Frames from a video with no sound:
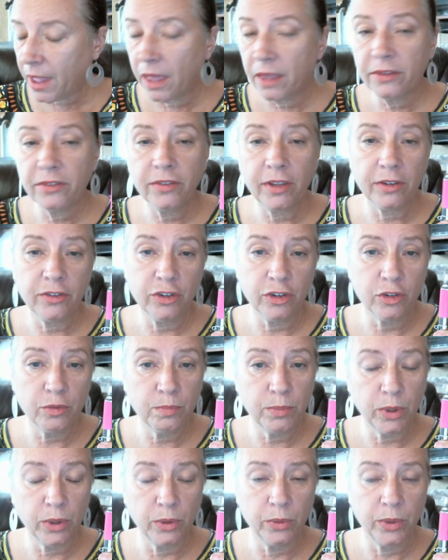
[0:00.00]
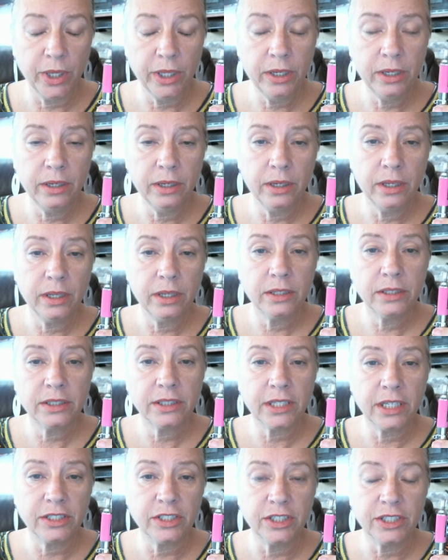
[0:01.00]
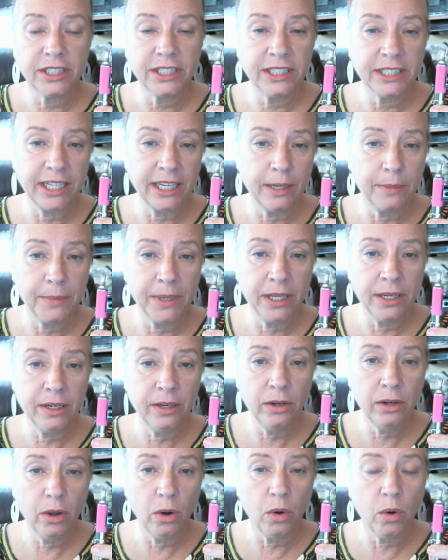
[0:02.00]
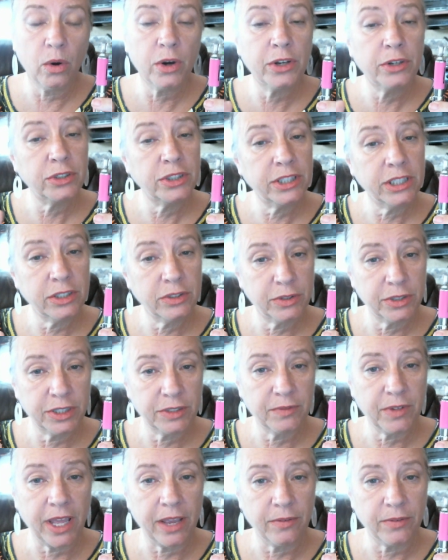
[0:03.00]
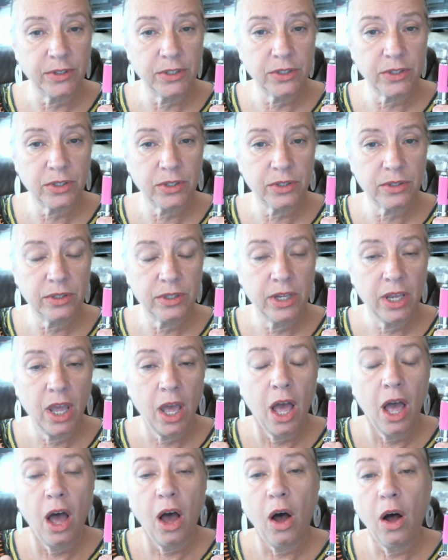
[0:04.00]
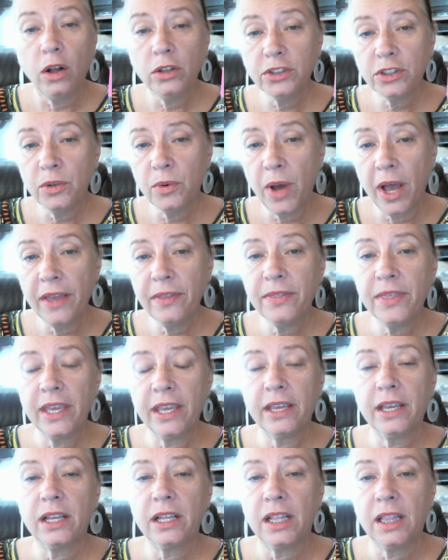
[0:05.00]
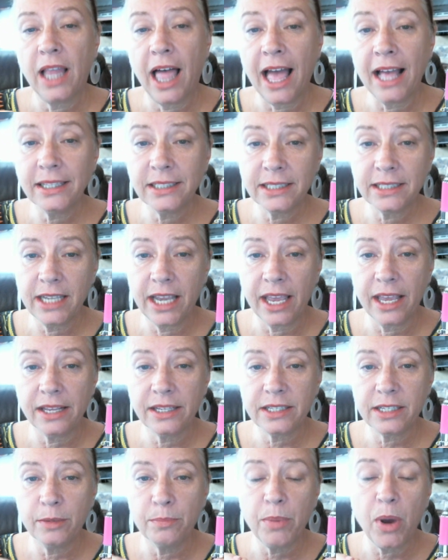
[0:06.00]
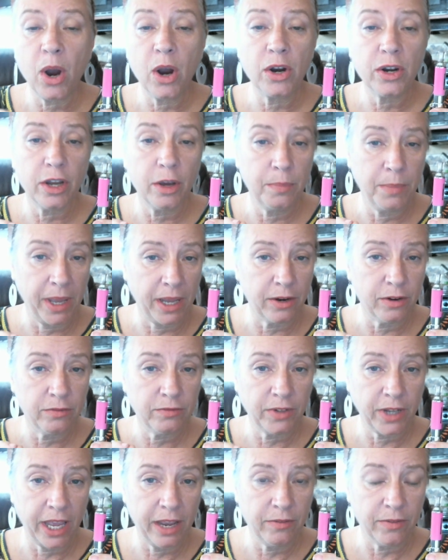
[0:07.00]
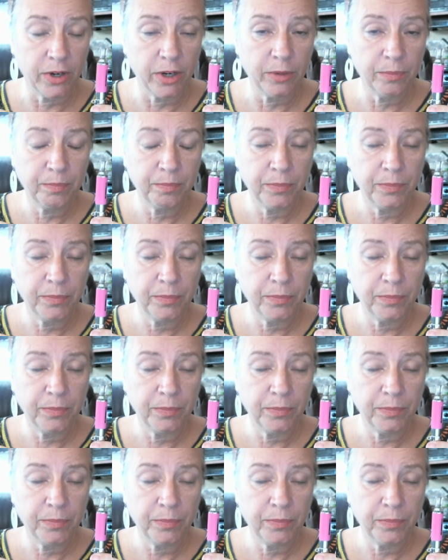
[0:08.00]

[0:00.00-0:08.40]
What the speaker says: such as fluid, such as cinnamon, or your citrus flavors. Also, I think glass tanks impart a better flavor.